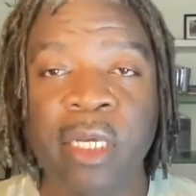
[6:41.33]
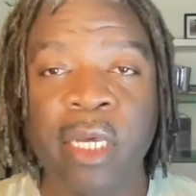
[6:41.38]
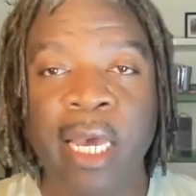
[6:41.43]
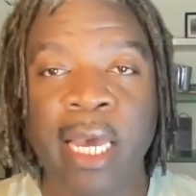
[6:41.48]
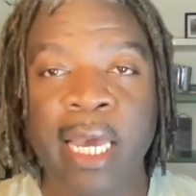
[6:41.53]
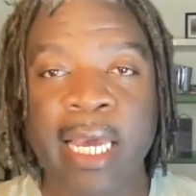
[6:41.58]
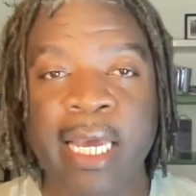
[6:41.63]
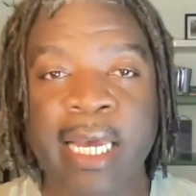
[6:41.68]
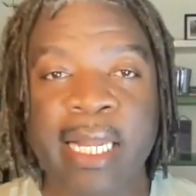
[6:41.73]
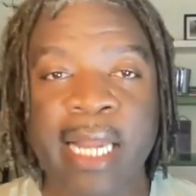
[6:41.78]

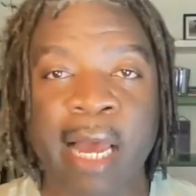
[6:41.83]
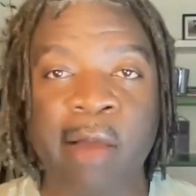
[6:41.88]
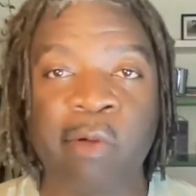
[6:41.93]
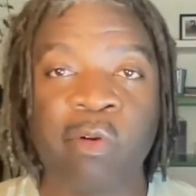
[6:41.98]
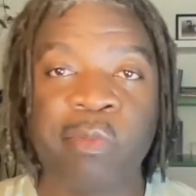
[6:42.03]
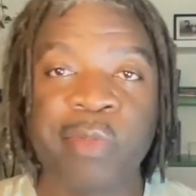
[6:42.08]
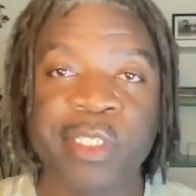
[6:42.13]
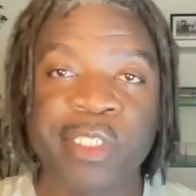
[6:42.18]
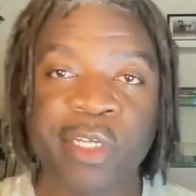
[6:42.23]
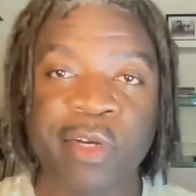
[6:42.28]
And I will
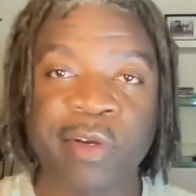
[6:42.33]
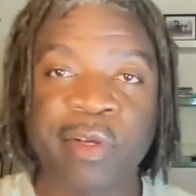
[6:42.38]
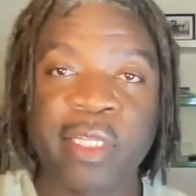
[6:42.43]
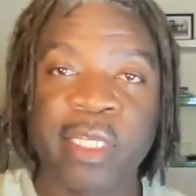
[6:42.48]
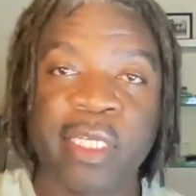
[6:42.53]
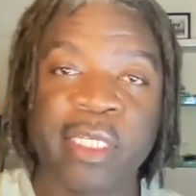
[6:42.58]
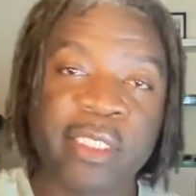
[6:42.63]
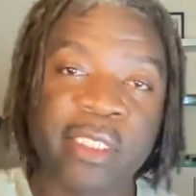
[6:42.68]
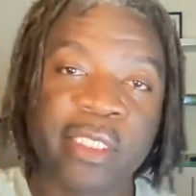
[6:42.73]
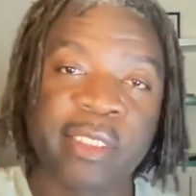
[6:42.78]
be sharing
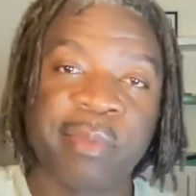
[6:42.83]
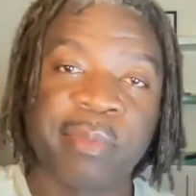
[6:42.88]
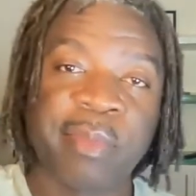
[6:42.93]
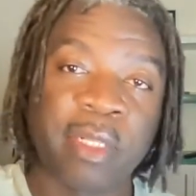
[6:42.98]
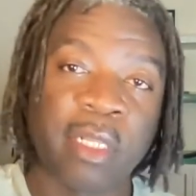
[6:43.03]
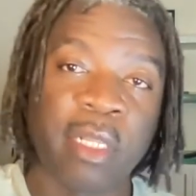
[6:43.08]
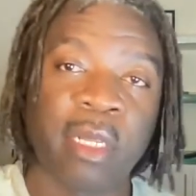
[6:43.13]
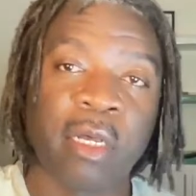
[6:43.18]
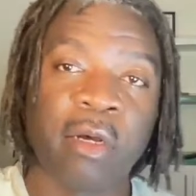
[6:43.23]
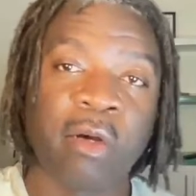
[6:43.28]
links
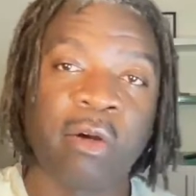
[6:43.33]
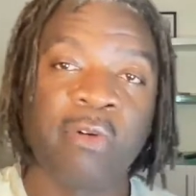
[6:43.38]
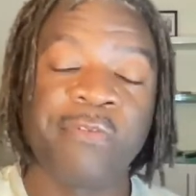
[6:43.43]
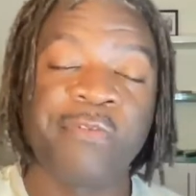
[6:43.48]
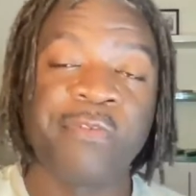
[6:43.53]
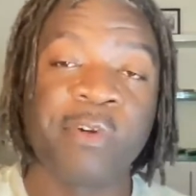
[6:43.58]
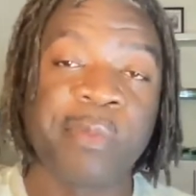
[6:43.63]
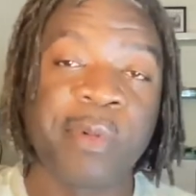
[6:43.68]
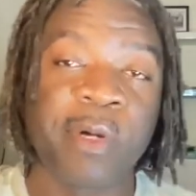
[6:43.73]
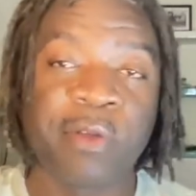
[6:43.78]
below
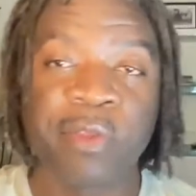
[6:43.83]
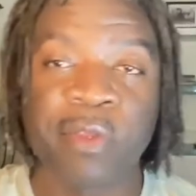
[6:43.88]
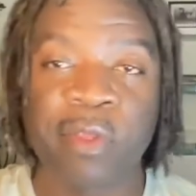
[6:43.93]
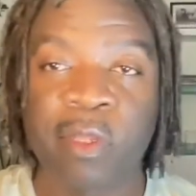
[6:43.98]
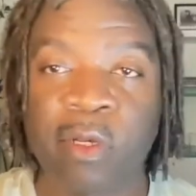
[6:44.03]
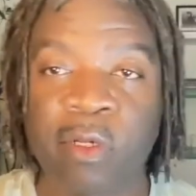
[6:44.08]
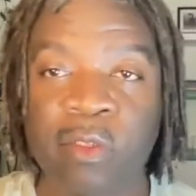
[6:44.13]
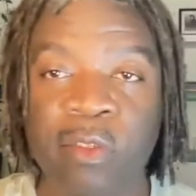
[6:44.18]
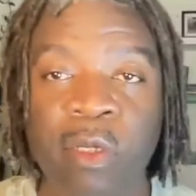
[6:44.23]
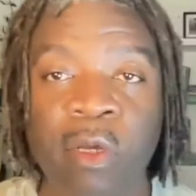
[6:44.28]
for both of
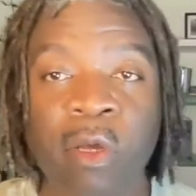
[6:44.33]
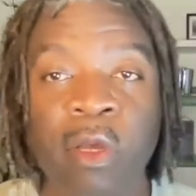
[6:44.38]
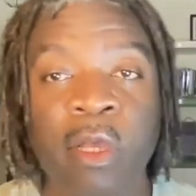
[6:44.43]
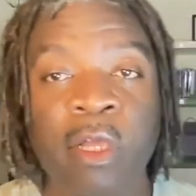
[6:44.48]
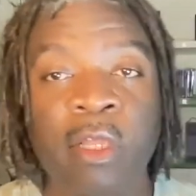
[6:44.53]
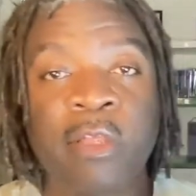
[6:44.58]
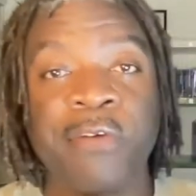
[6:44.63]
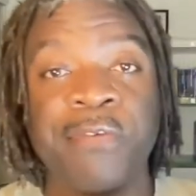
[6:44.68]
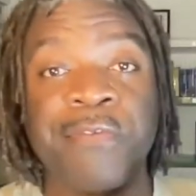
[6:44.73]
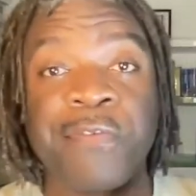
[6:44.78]
those.
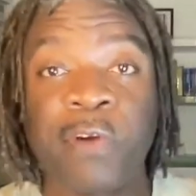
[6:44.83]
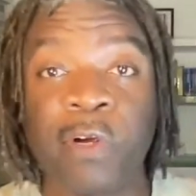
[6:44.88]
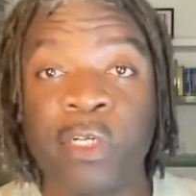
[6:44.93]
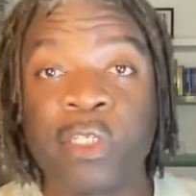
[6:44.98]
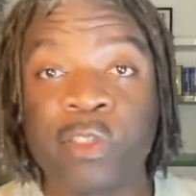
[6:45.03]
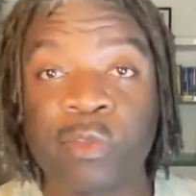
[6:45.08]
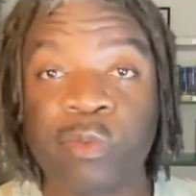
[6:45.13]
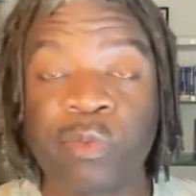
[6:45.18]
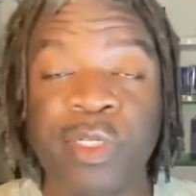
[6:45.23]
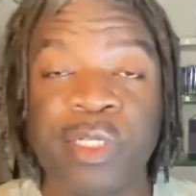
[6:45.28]
The
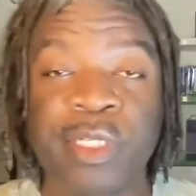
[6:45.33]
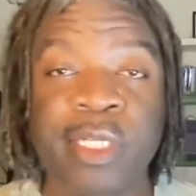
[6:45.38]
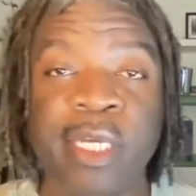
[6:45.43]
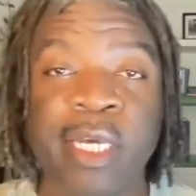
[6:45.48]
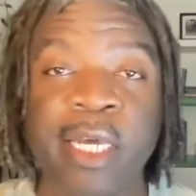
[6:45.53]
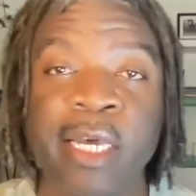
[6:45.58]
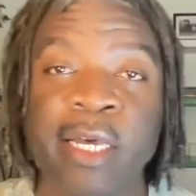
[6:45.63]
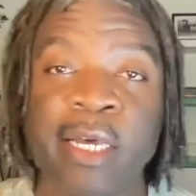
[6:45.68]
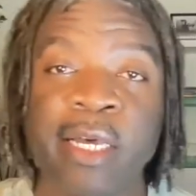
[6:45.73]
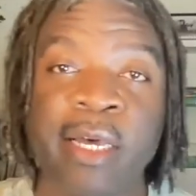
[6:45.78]
first one
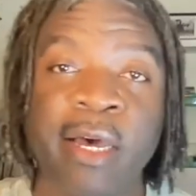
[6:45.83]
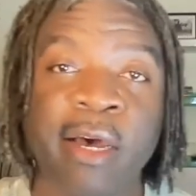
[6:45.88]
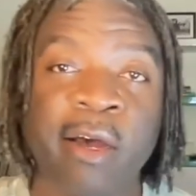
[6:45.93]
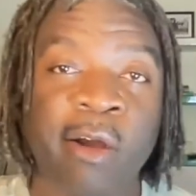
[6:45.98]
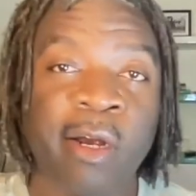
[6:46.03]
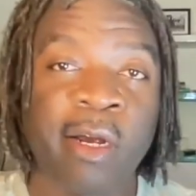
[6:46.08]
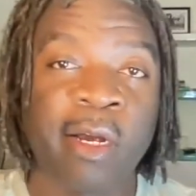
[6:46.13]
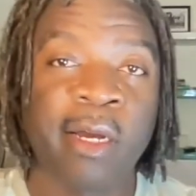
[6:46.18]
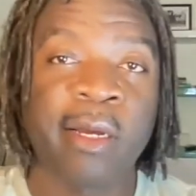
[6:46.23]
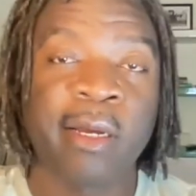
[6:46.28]

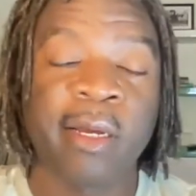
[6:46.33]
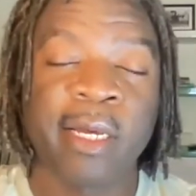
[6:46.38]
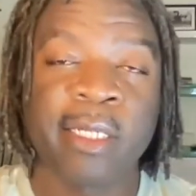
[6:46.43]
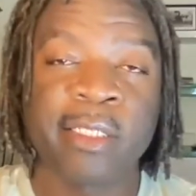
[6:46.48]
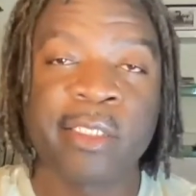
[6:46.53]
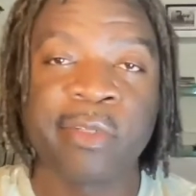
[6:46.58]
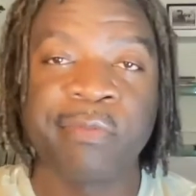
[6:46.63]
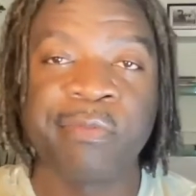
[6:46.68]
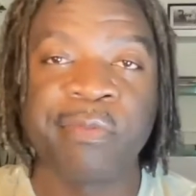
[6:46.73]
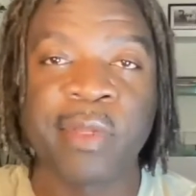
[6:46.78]
is
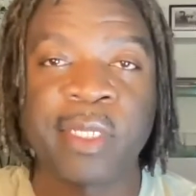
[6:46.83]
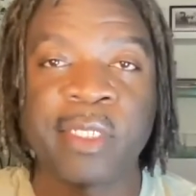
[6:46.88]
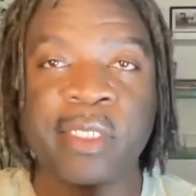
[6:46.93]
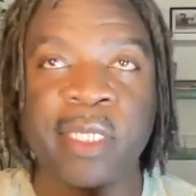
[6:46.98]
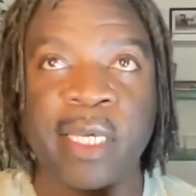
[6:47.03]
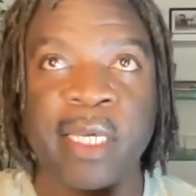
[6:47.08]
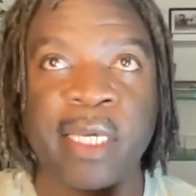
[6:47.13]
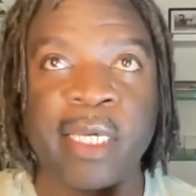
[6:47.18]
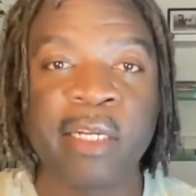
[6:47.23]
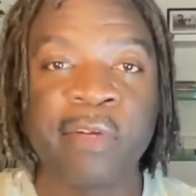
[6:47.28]
a
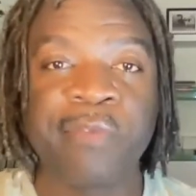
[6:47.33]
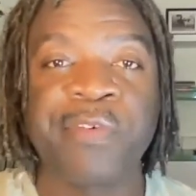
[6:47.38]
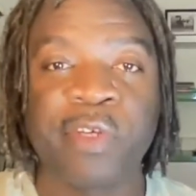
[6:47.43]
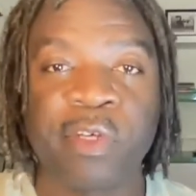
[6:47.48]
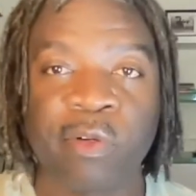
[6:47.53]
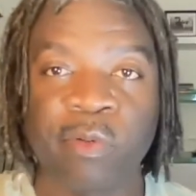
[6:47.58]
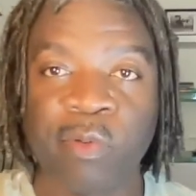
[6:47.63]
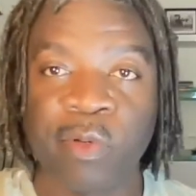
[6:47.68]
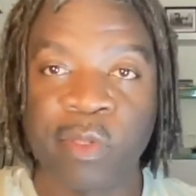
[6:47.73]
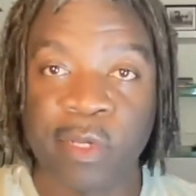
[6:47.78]

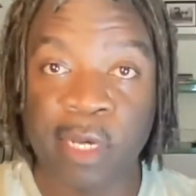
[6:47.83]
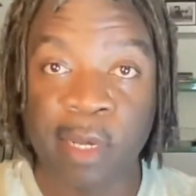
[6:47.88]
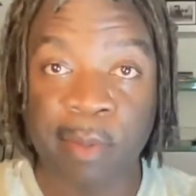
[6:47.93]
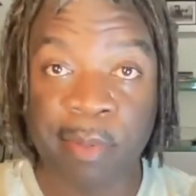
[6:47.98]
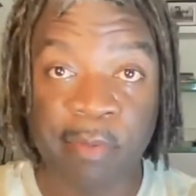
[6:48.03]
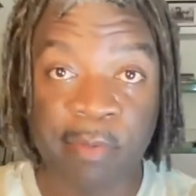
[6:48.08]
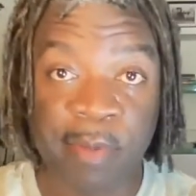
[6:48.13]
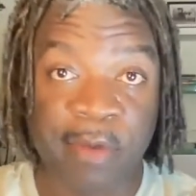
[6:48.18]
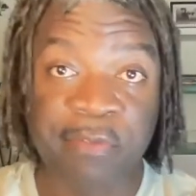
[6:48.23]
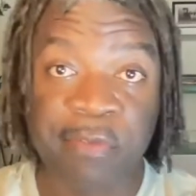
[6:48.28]
interview with a couple
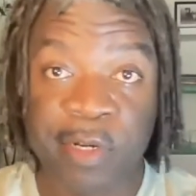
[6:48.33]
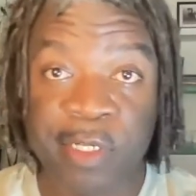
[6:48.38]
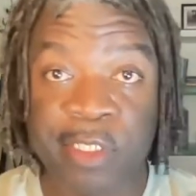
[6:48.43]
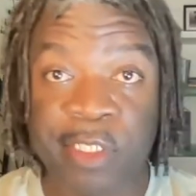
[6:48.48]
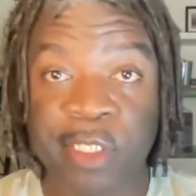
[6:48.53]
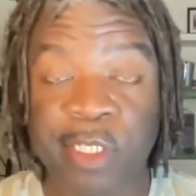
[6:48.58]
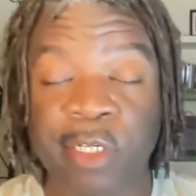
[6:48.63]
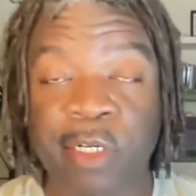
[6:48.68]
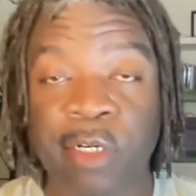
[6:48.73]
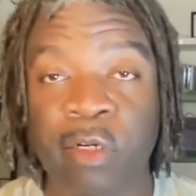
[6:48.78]
of my friends
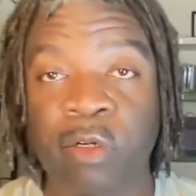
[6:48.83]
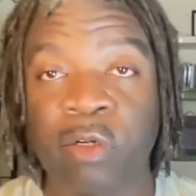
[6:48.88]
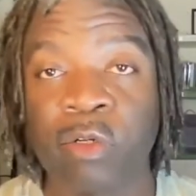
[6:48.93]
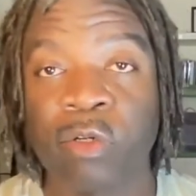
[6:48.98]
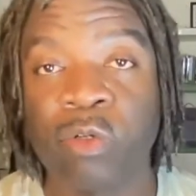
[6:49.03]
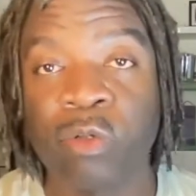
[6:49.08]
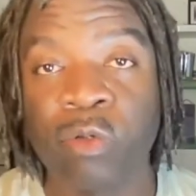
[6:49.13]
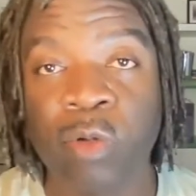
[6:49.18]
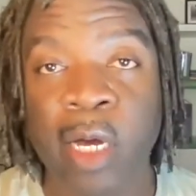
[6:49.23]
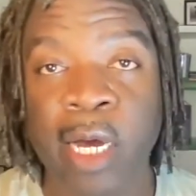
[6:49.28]
here
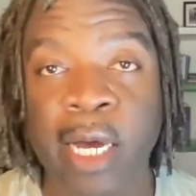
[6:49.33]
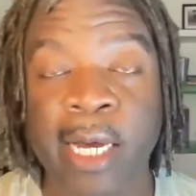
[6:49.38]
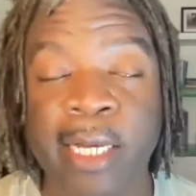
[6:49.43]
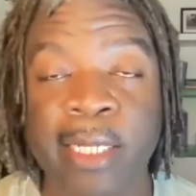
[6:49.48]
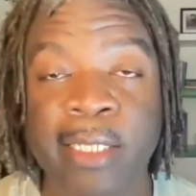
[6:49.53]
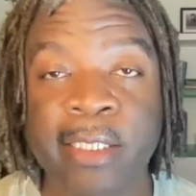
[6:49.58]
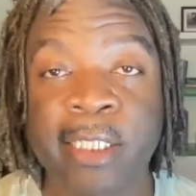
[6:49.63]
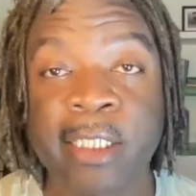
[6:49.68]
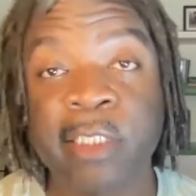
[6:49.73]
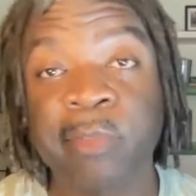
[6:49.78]
who
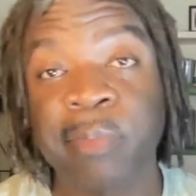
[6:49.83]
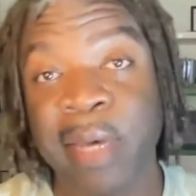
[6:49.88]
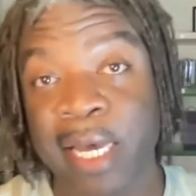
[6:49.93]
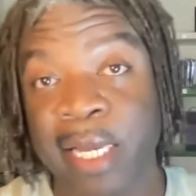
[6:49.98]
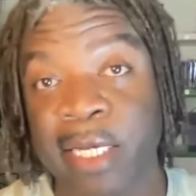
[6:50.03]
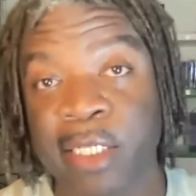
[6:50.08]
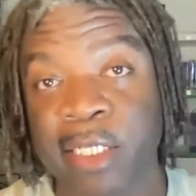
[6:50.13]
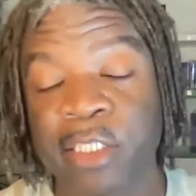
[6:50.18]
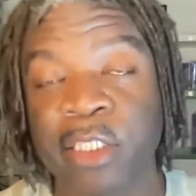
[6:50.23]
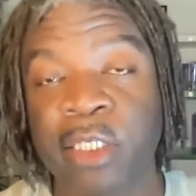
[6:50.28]
teach
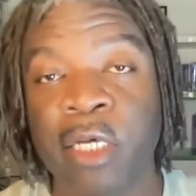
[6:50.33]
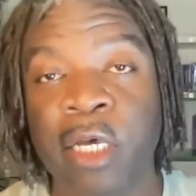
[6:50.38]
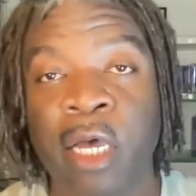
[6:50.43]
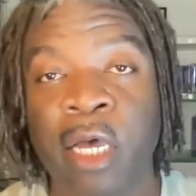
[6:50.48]
Spanish,